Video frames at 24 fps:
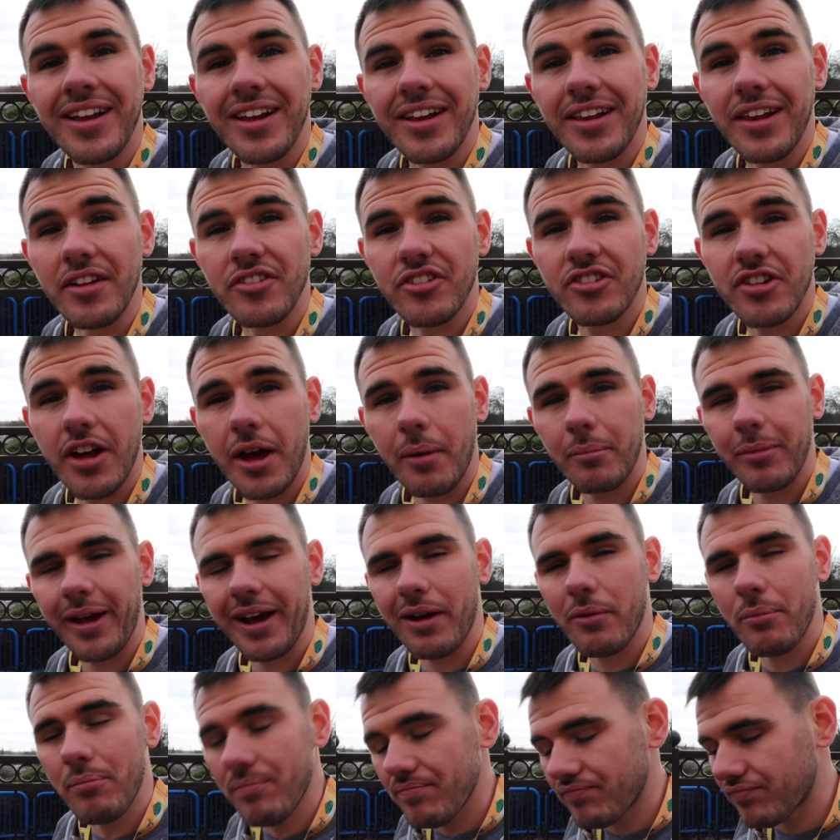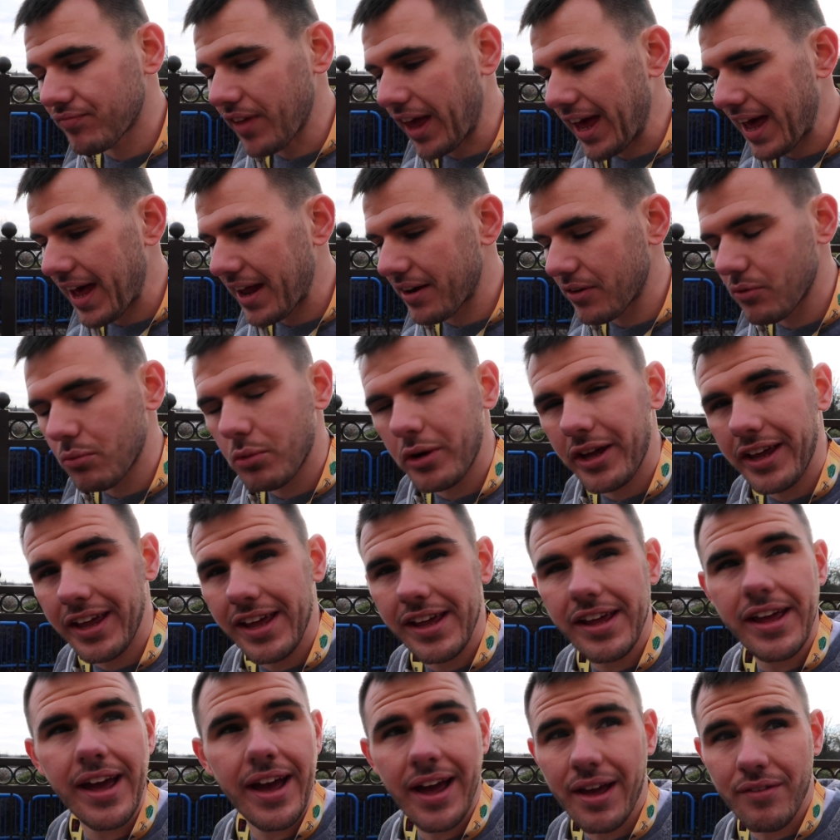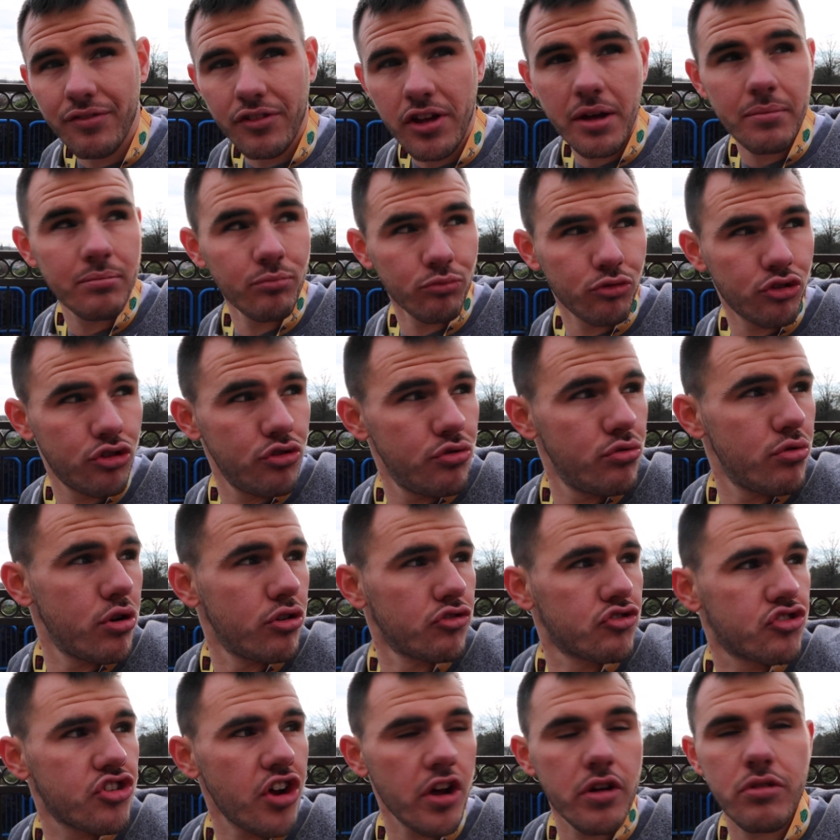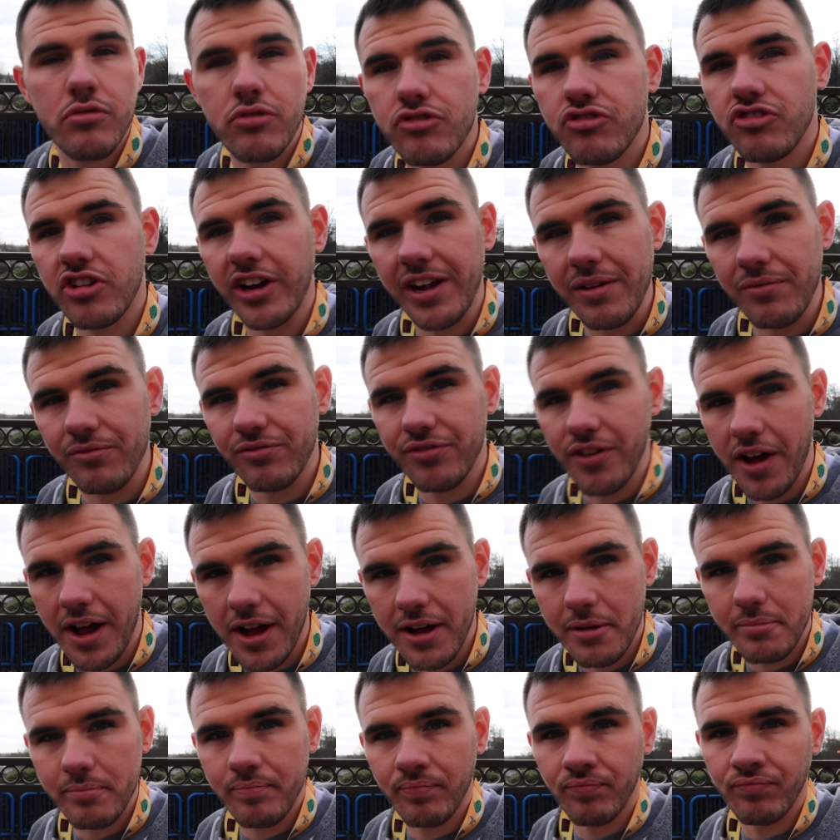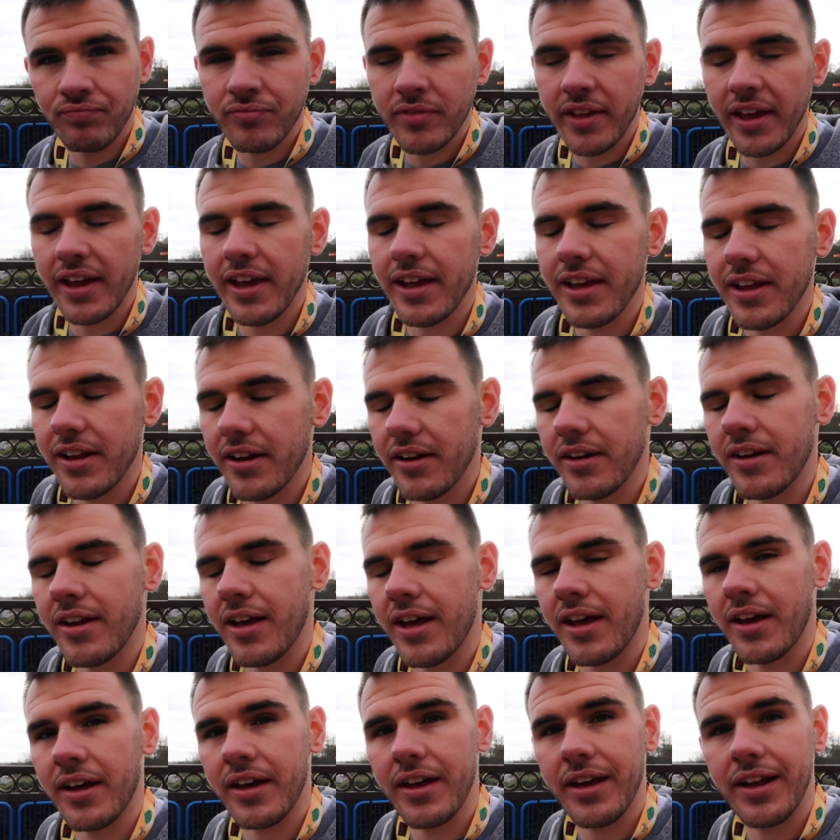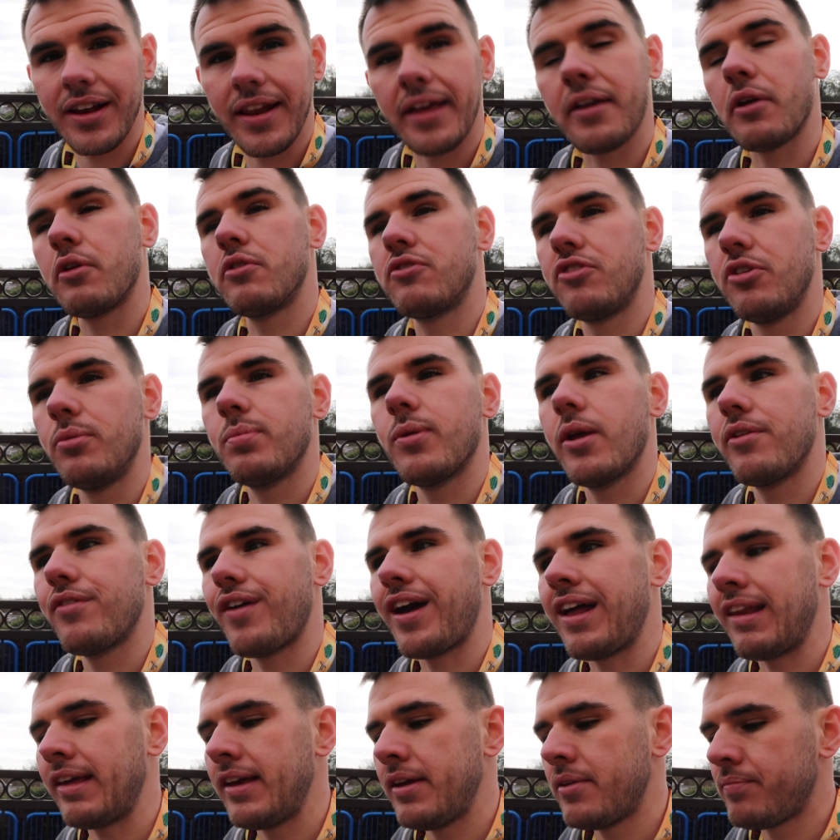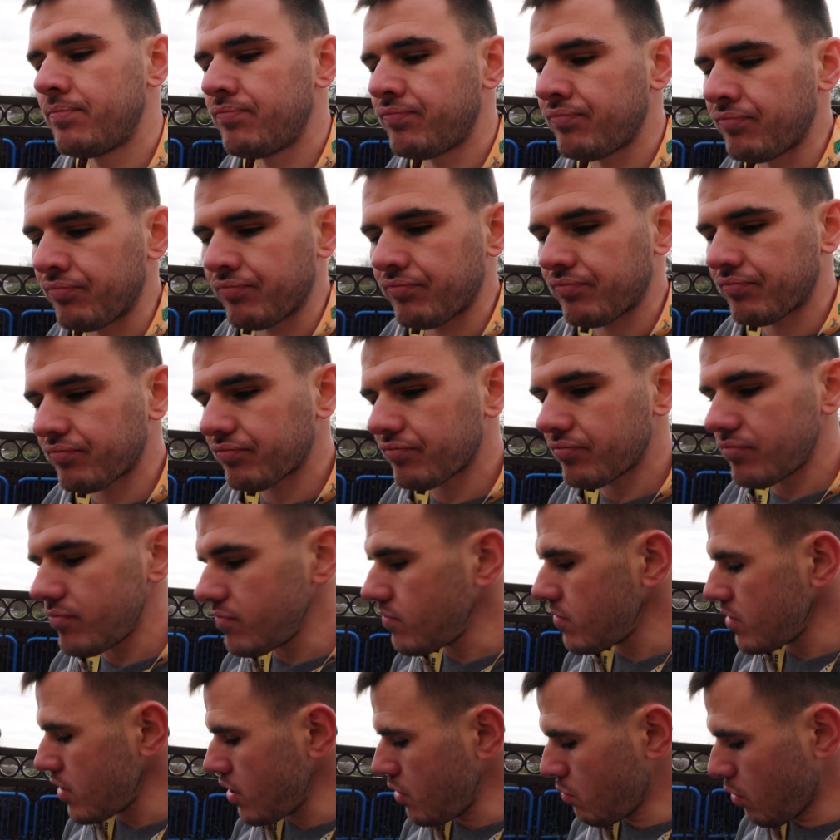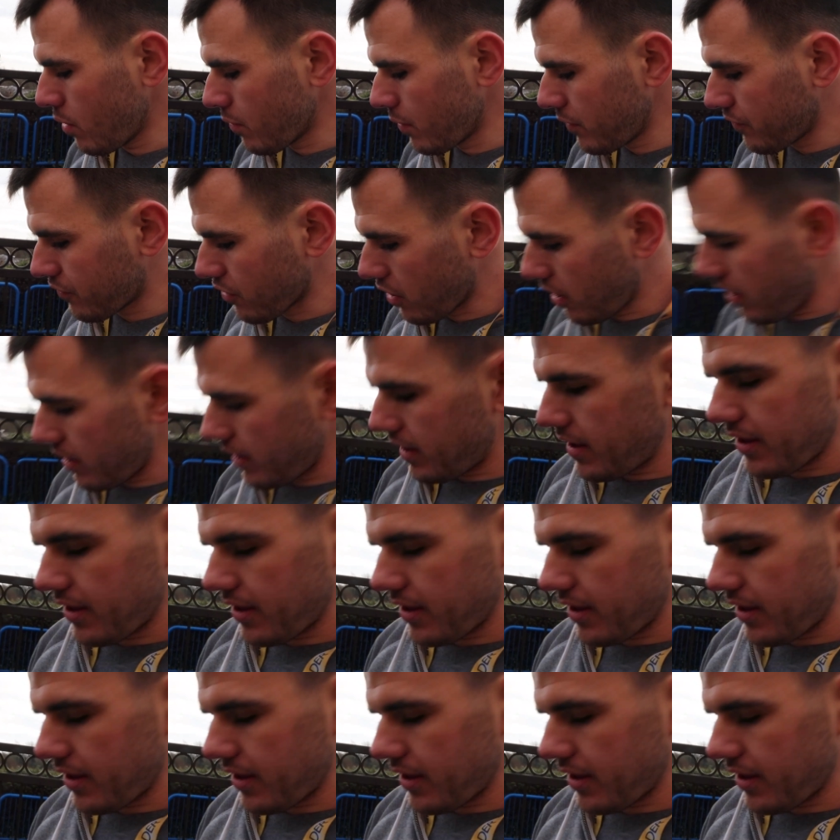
Lunchtime now, and we have come to Joe's Chicken Farm in Lego Duplo Valley. What we've got